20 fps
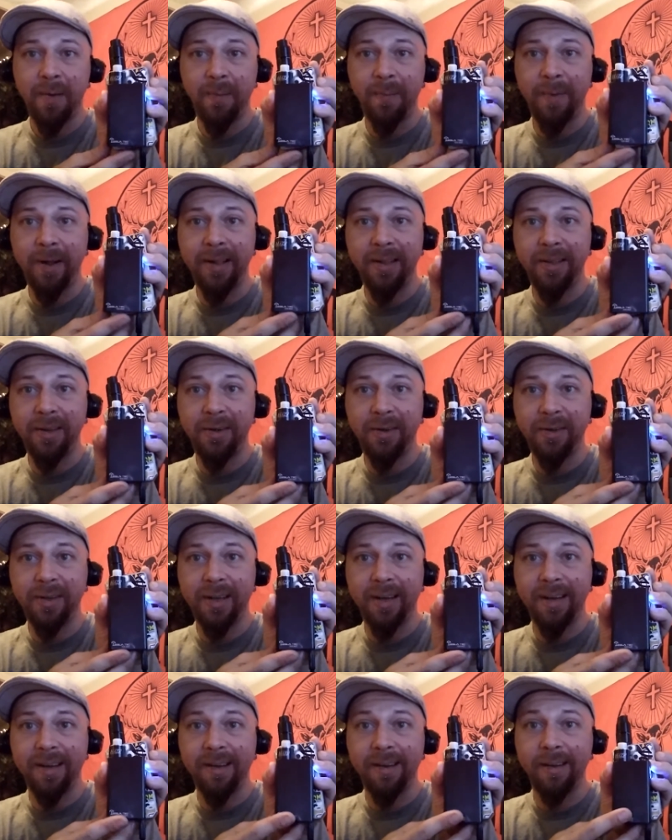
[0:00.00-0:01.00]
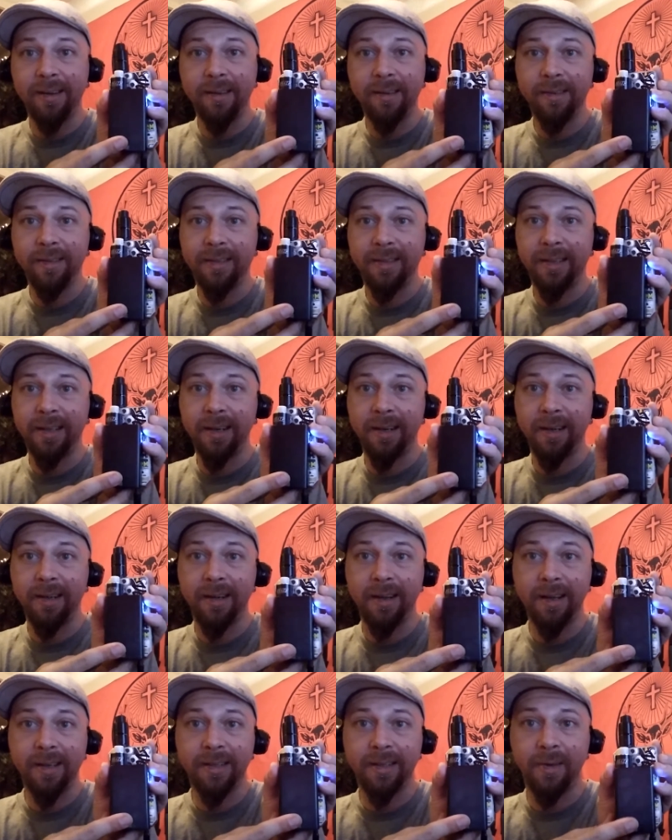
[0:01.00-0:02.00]
my little guy
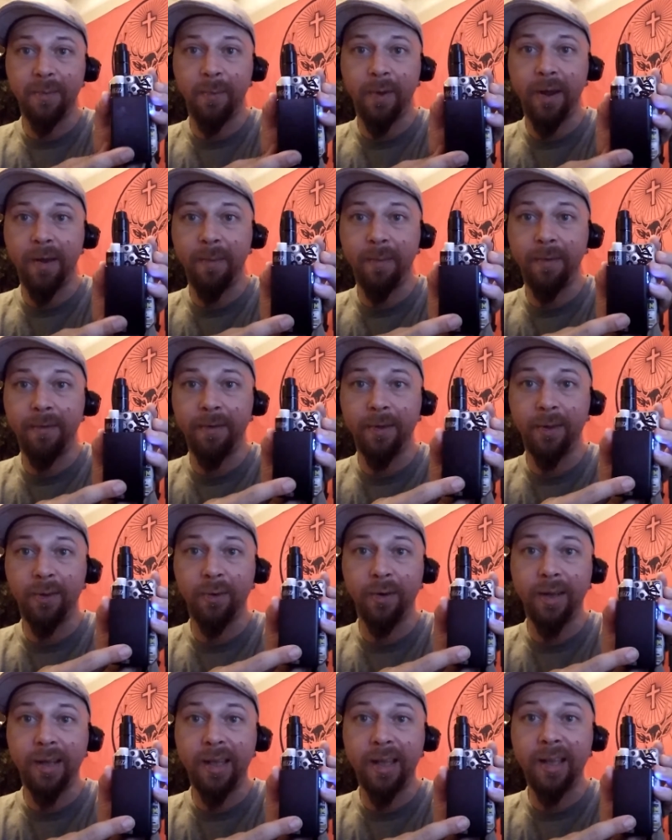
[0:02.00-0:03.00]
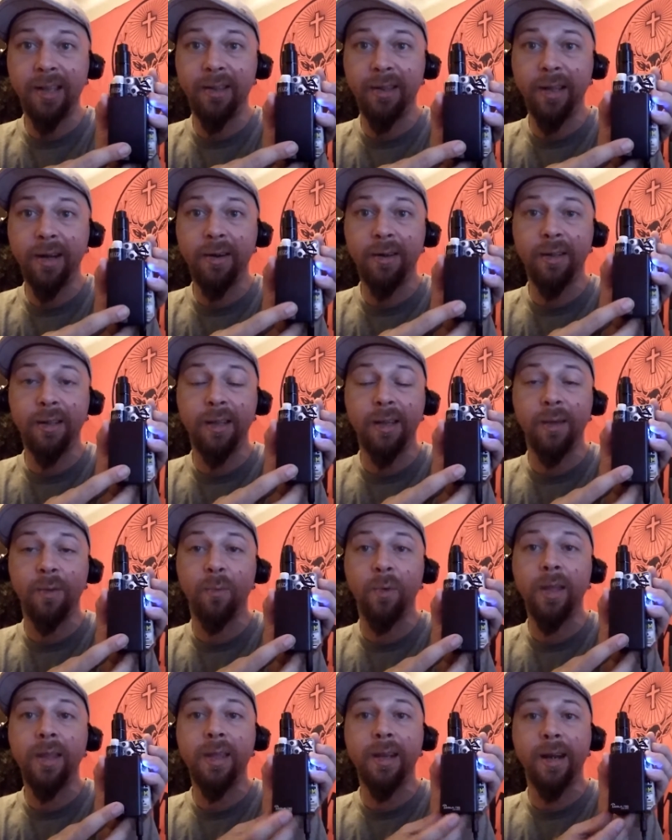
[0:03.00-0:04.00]
sitting next to my IPv3. He literally,
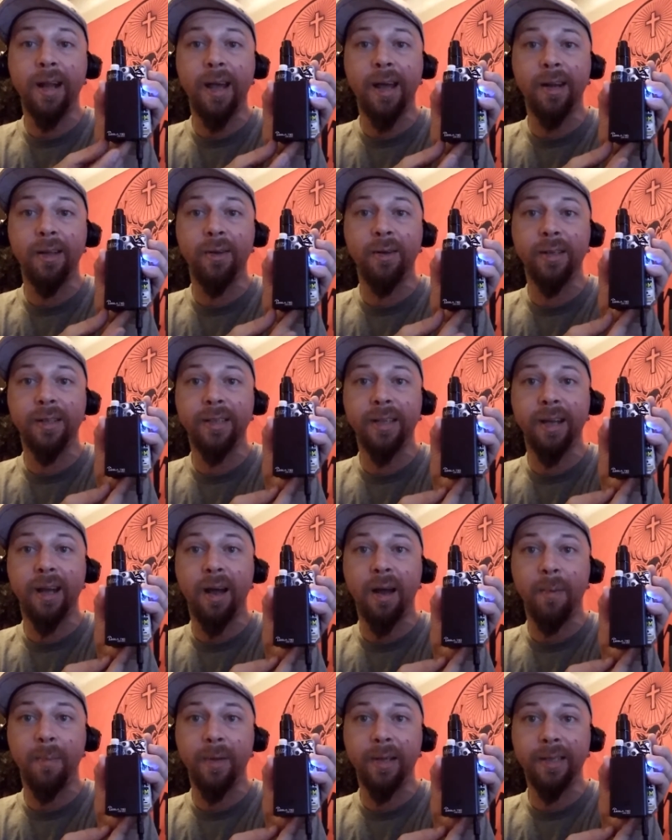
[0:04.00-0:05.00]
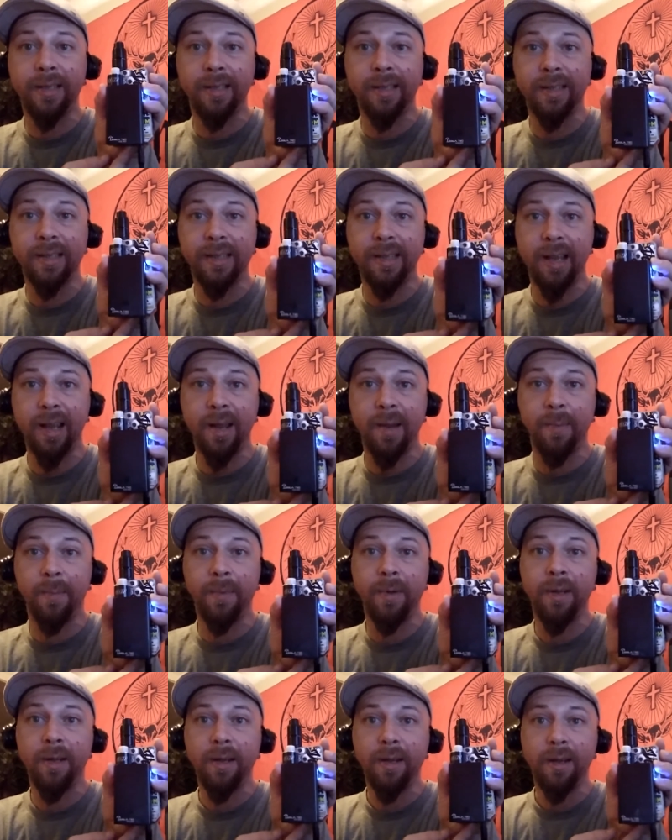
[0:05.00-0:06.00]
with an Addy on top, is the
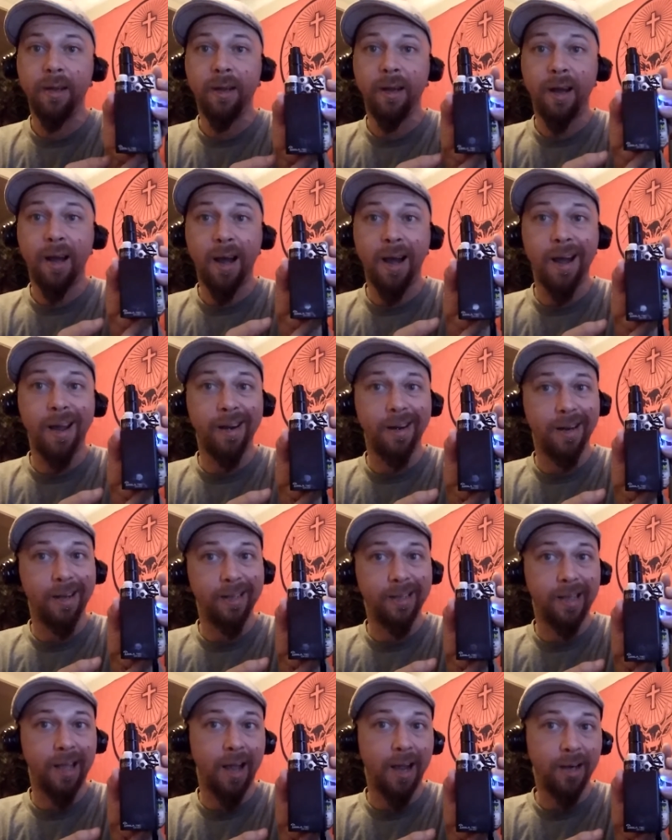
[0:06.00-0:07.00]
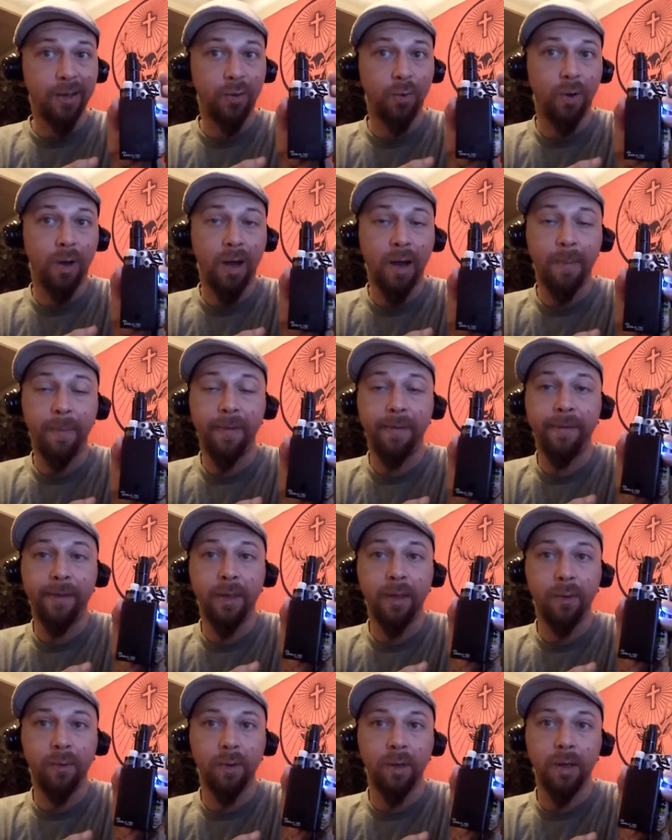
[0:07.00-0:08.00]
same height as the actual
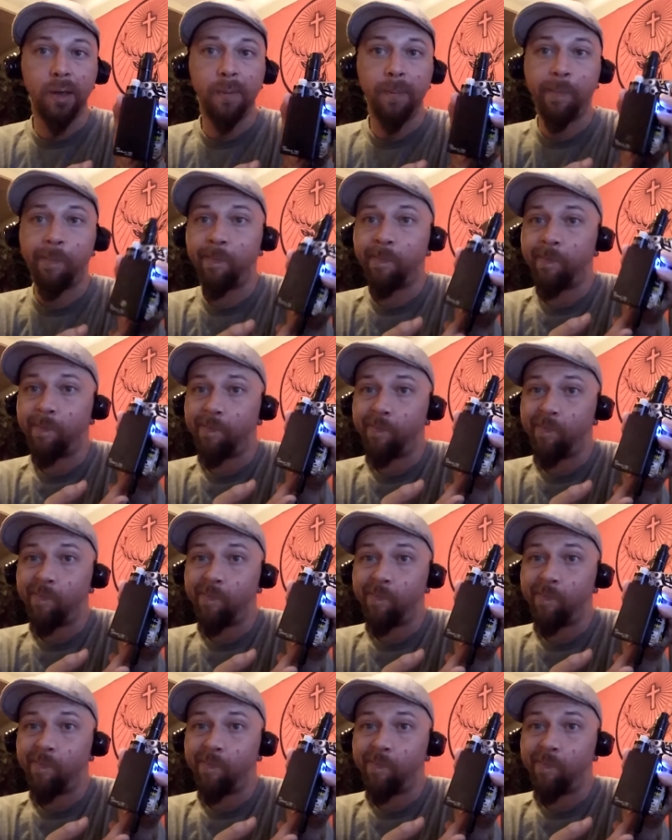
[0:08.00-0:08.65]
IPv3. It's